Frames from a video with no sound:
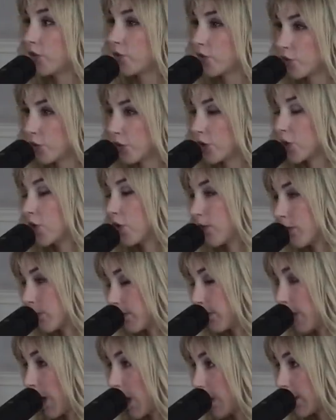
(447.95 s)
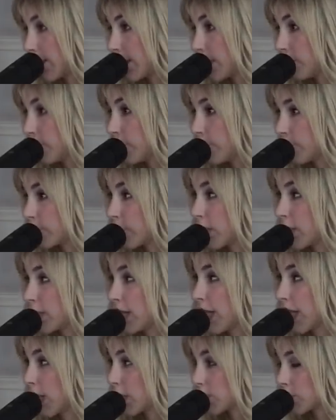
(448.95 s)
Switching over to Valium, we tried
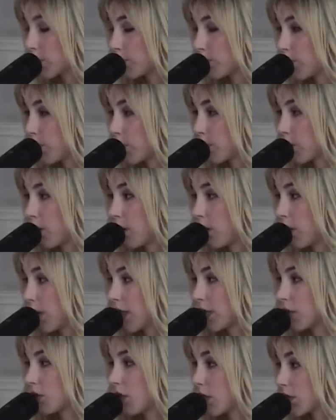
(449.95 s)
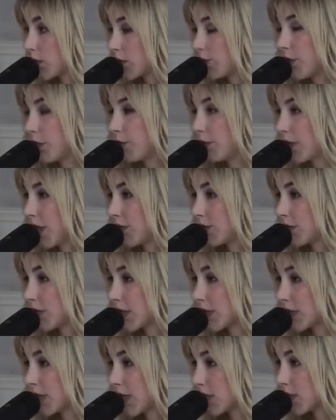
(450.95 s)
the Ashton protocol, and lots of people have
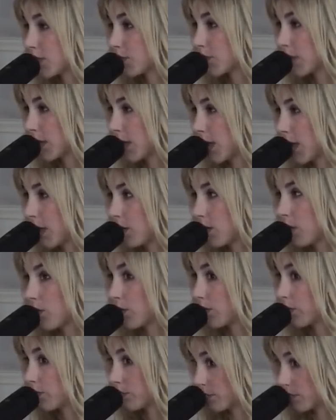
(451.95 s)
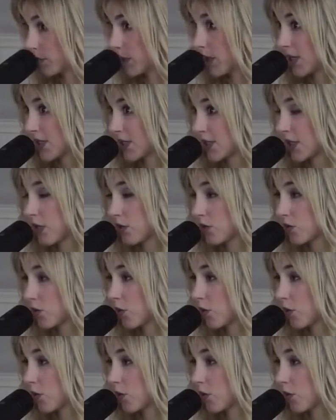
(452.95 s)
success with that, although it sounds